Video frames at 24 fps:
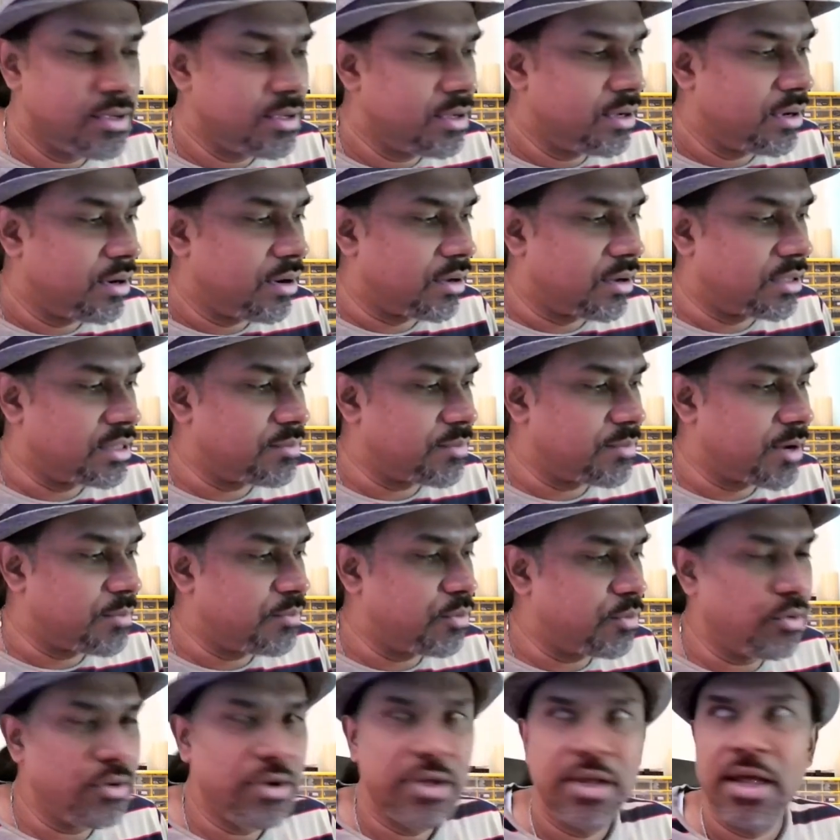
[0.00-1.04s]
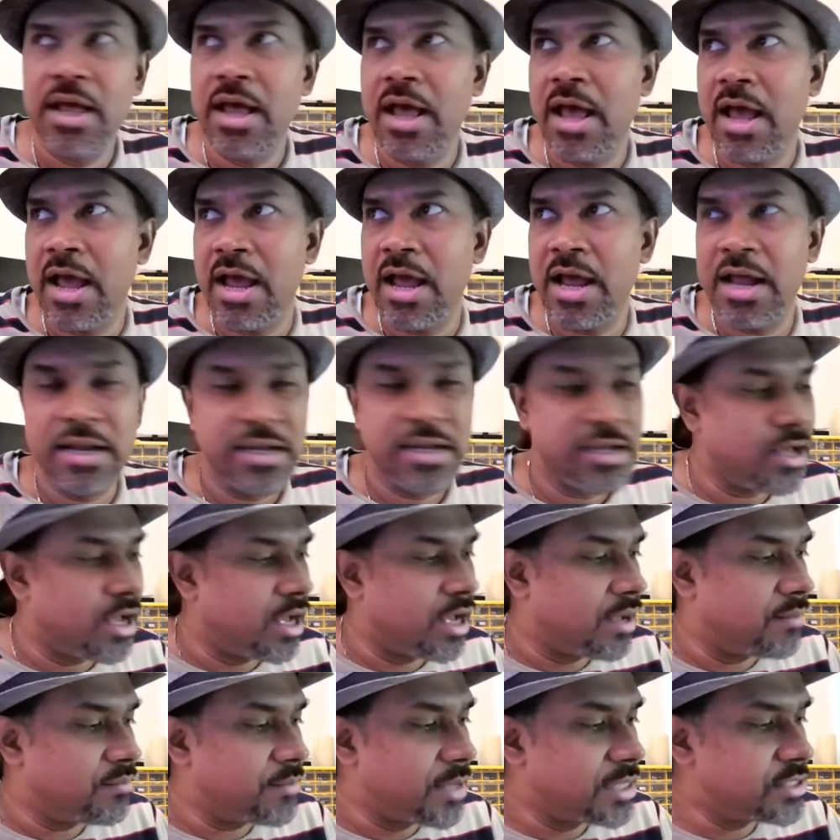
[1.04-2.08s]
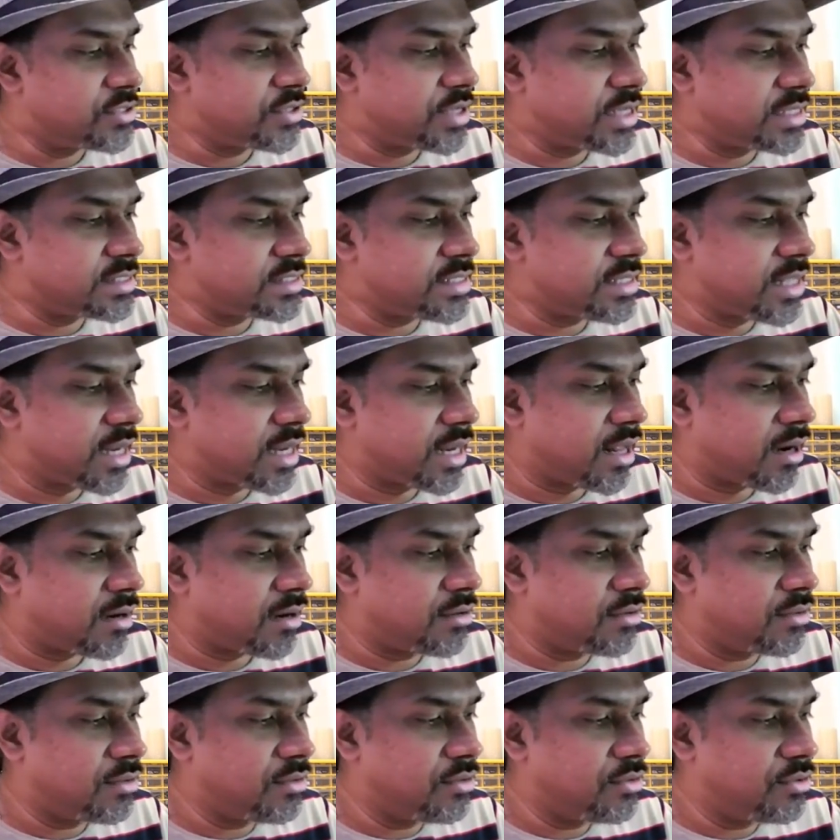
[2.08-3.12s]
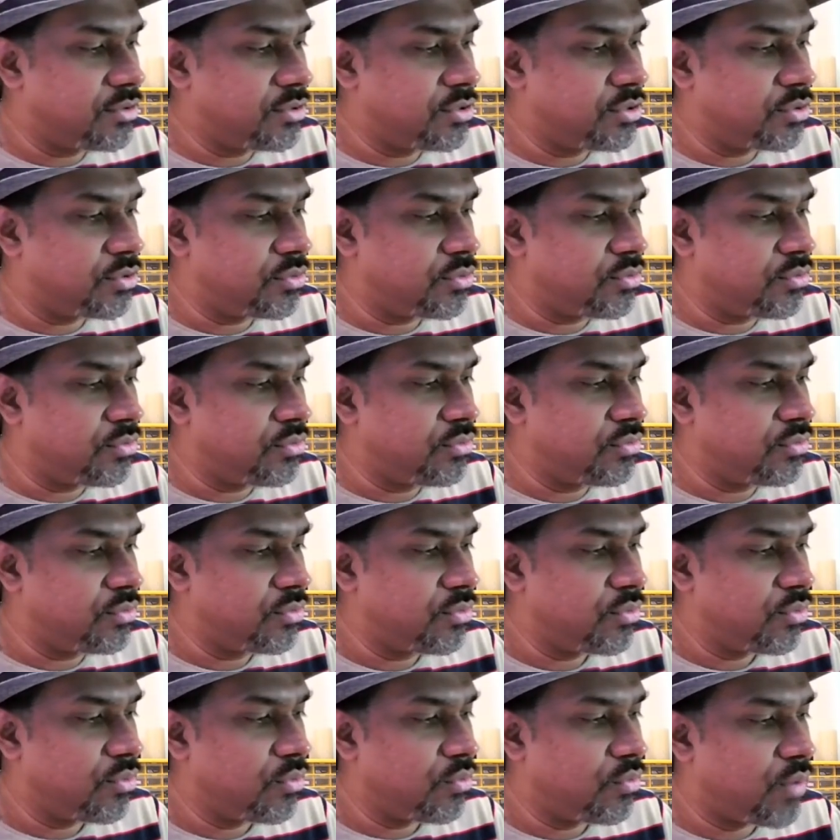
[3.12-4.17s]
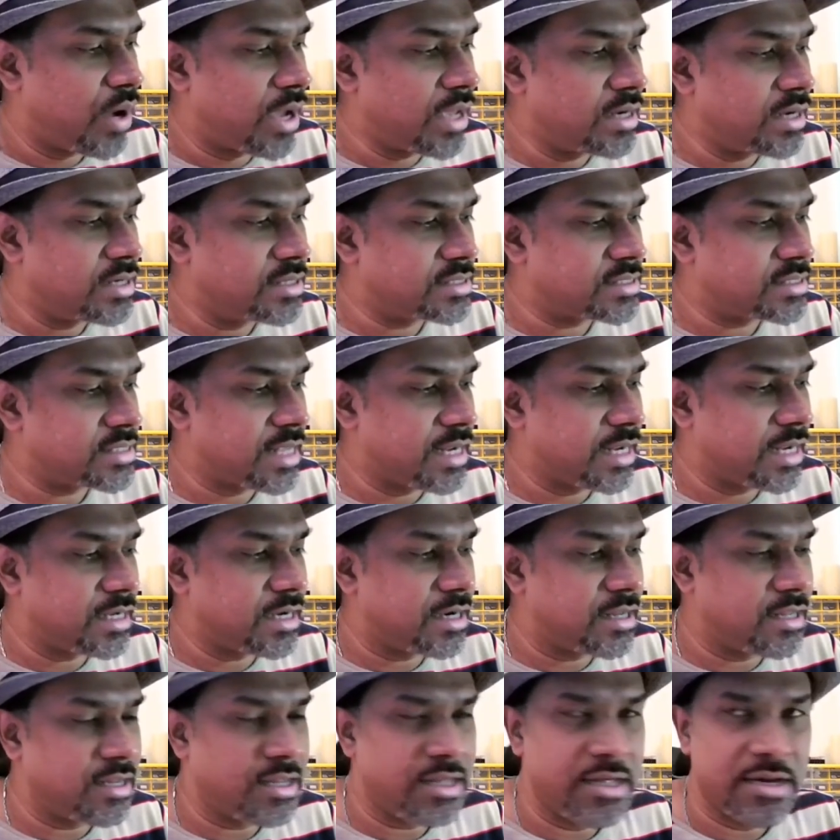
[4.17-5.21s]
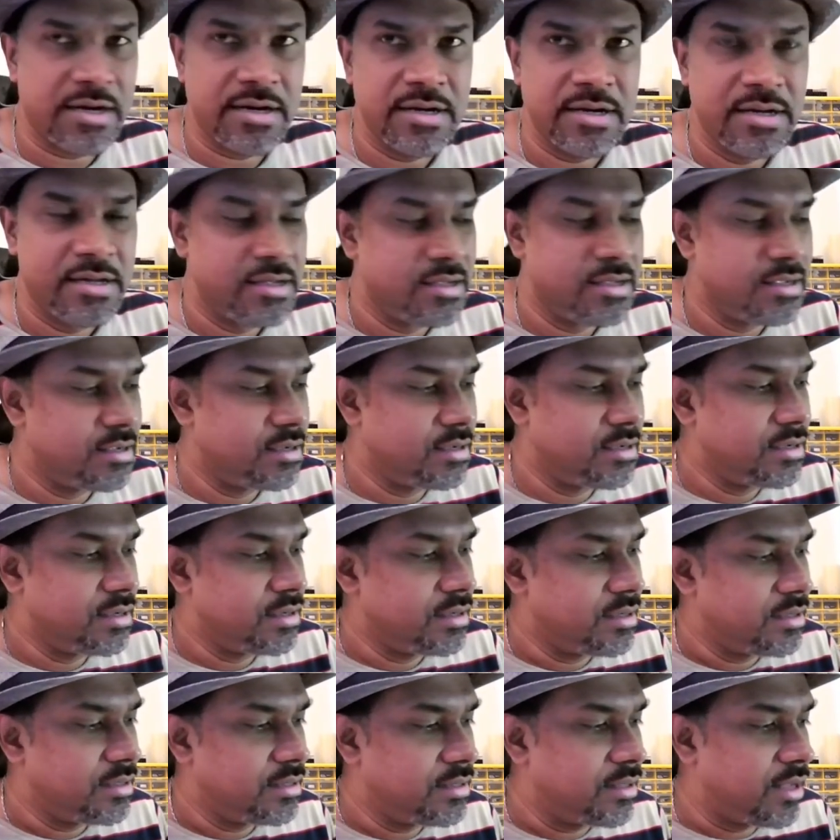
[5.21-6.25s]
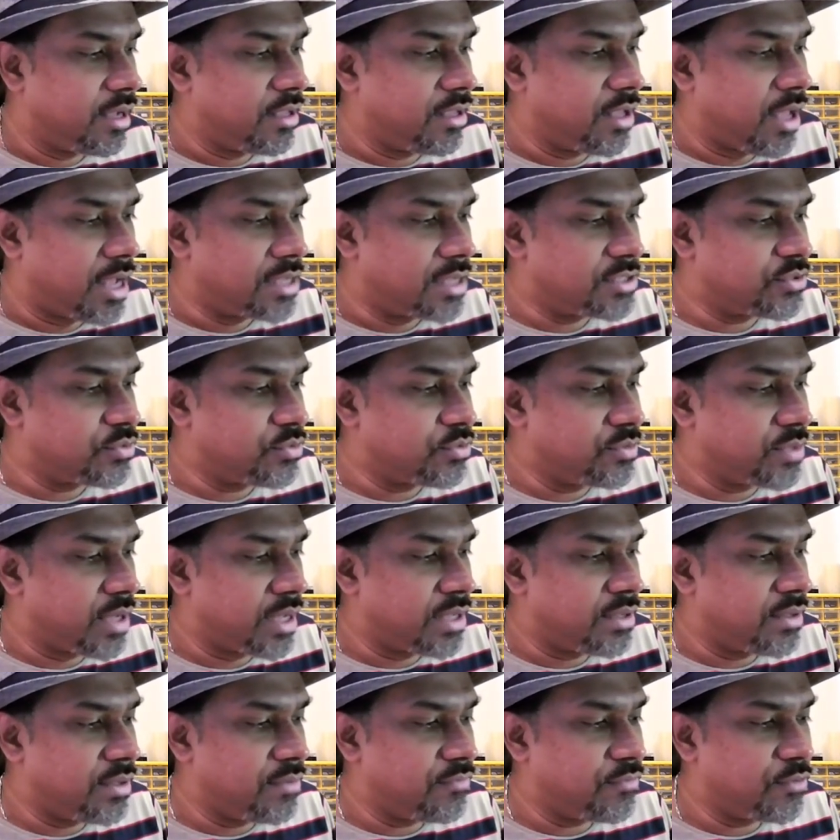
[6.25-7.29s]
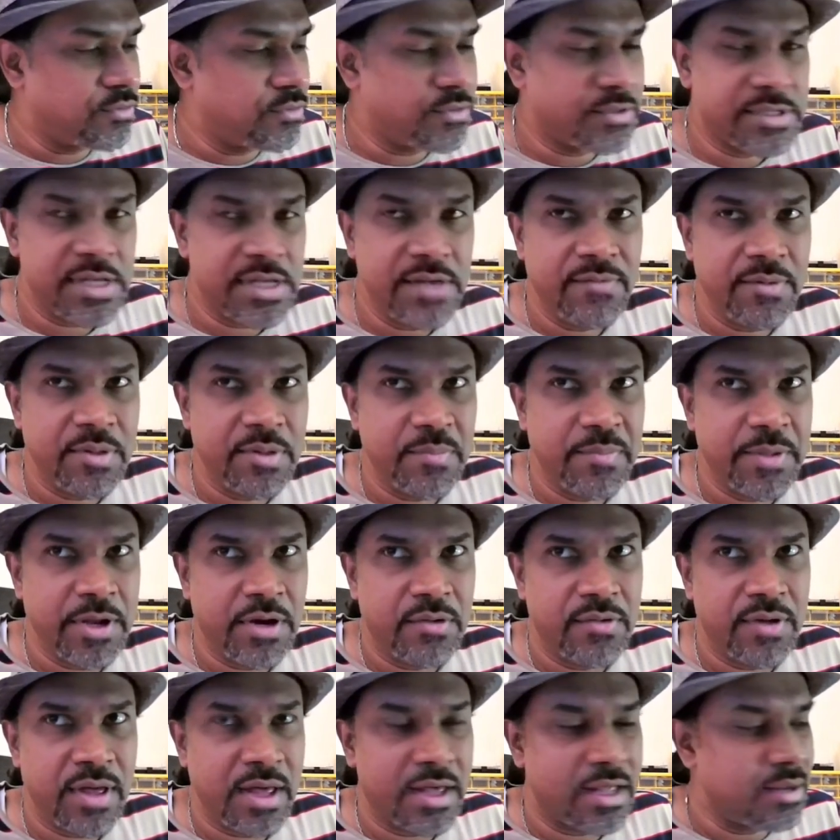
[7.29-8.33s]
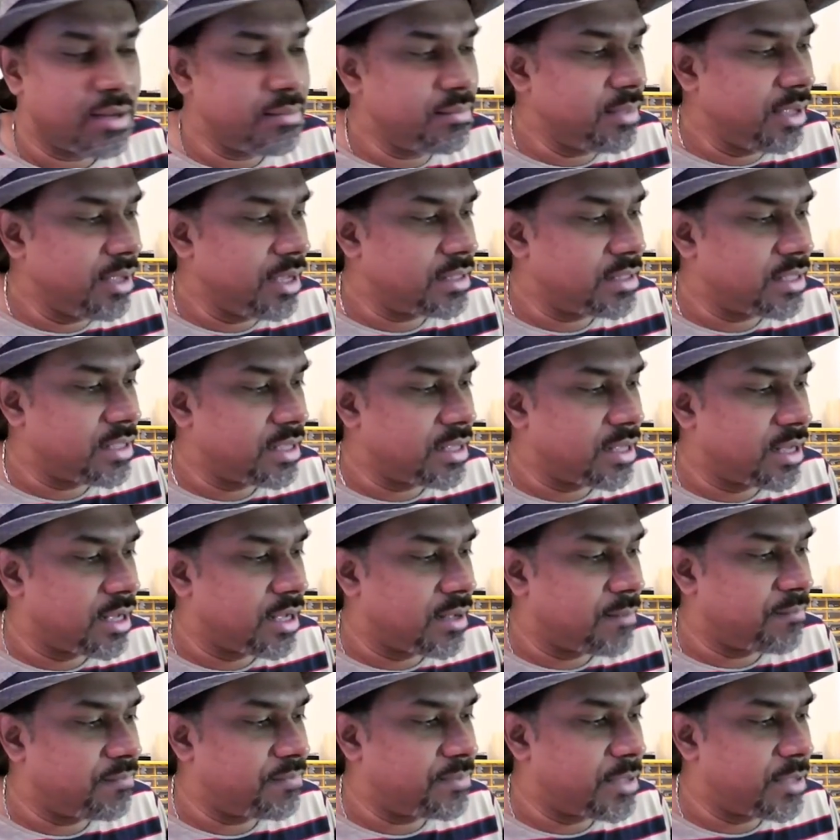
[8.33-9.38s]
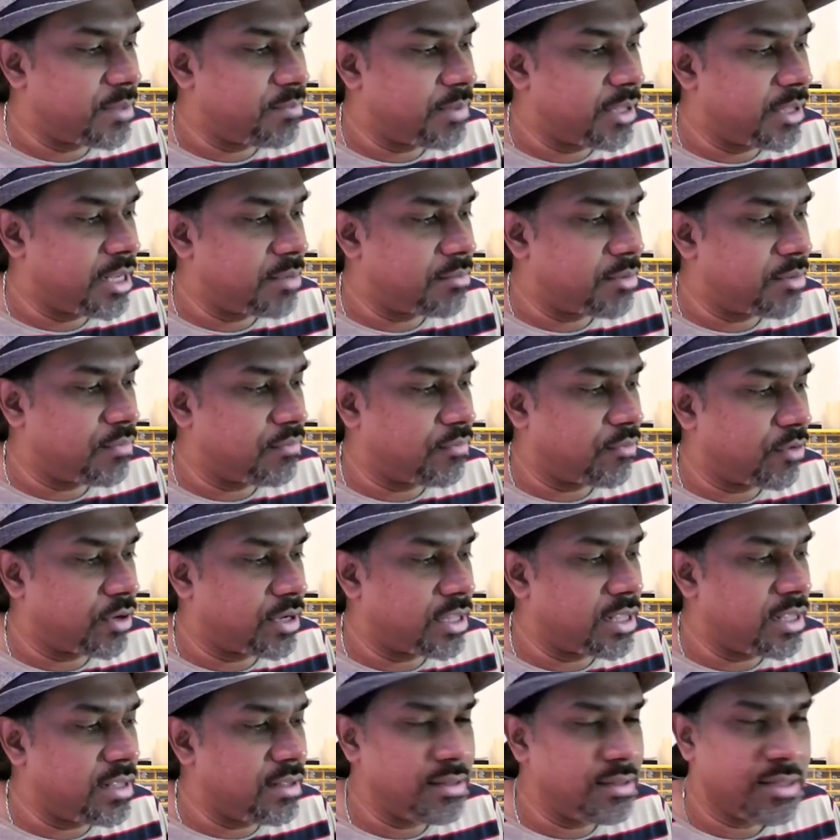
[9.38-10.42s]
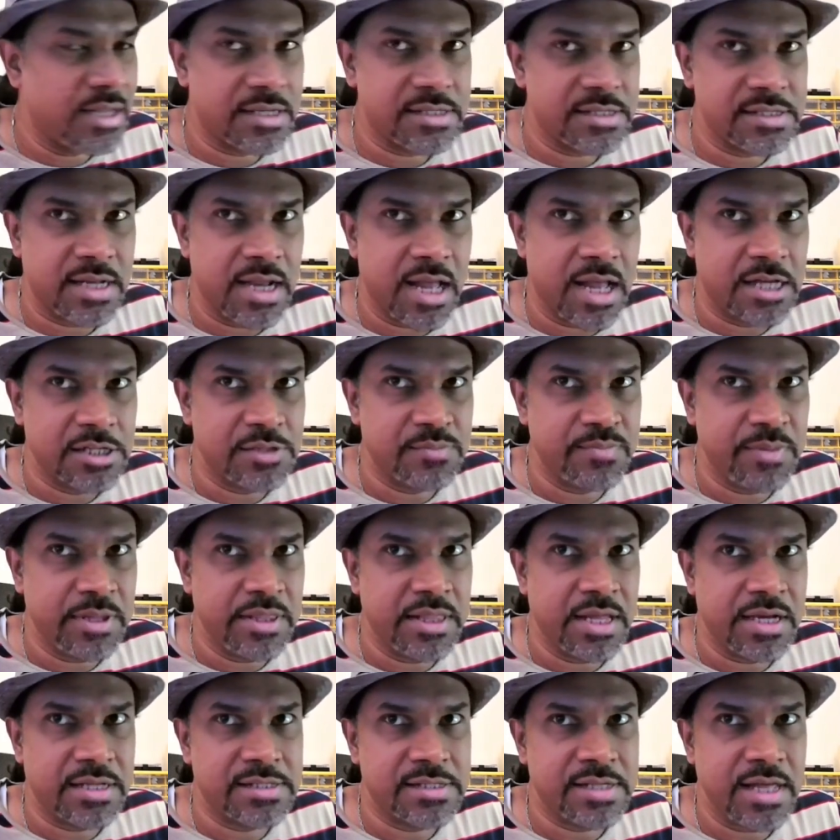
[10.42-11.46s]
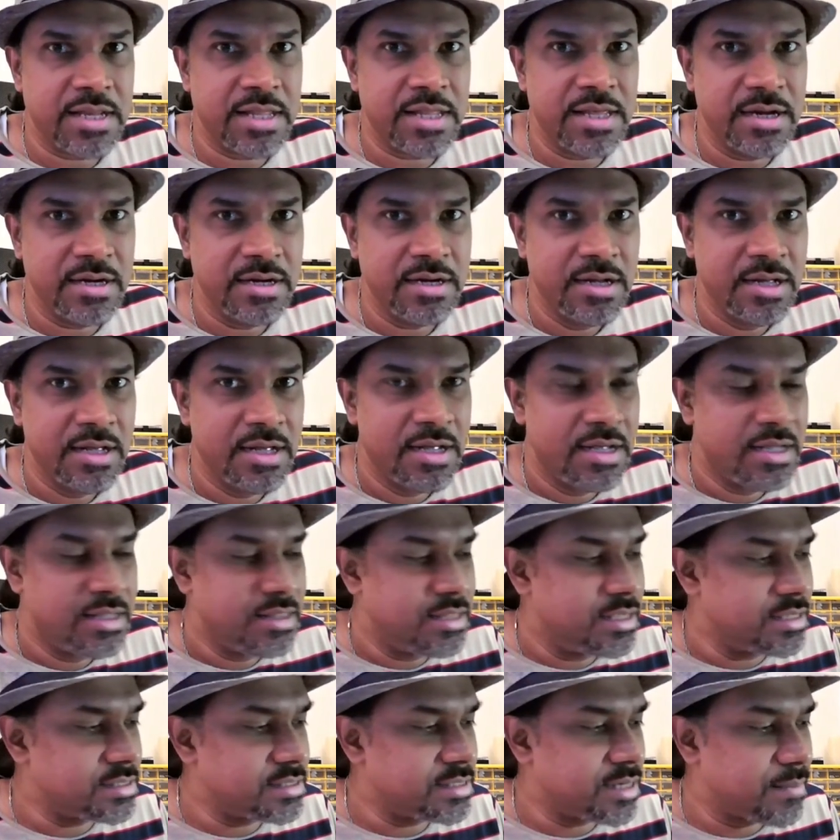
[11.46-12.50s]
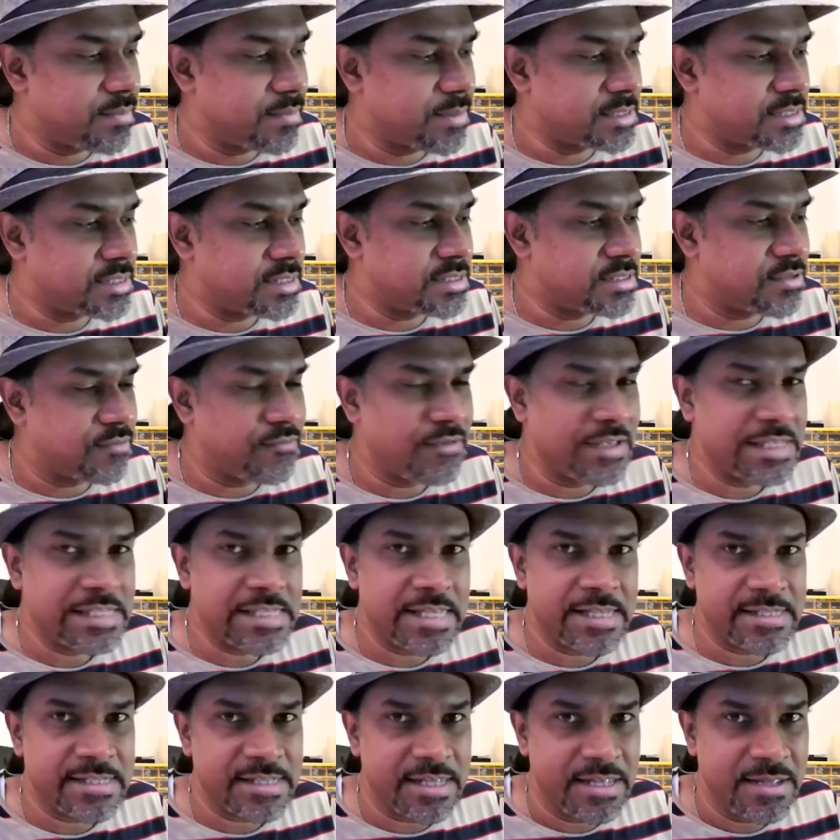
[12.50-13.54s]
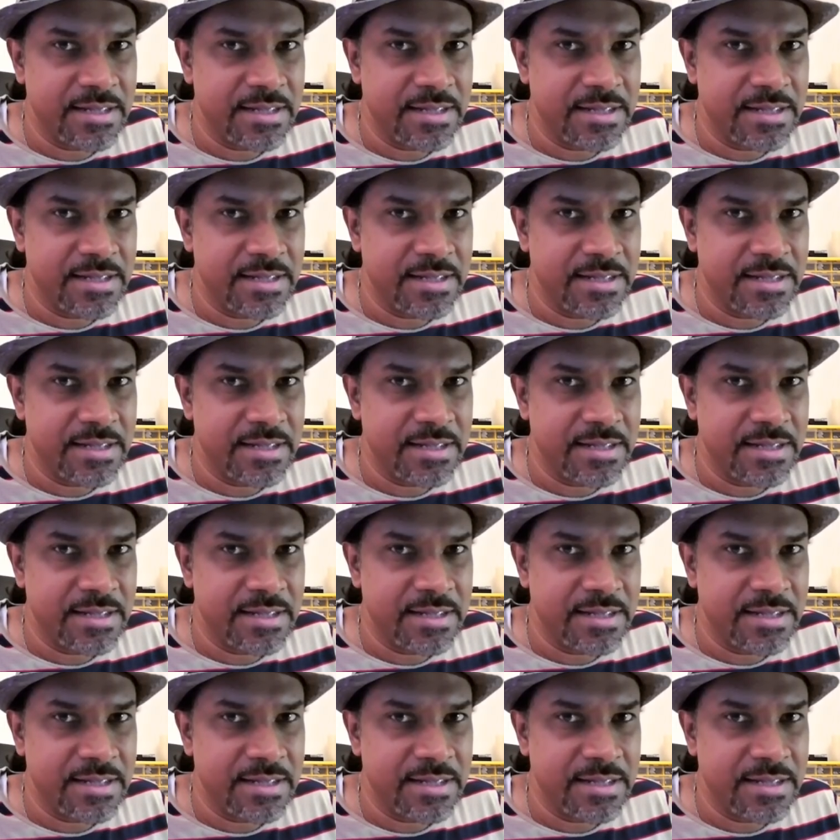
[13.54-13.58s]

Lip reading: on the breadboard, and as you can see, there are 2 wires connected in here. If you see from the pinout diagram, I think the pin number 40, that is the last pin that is there here, this represents the VCC,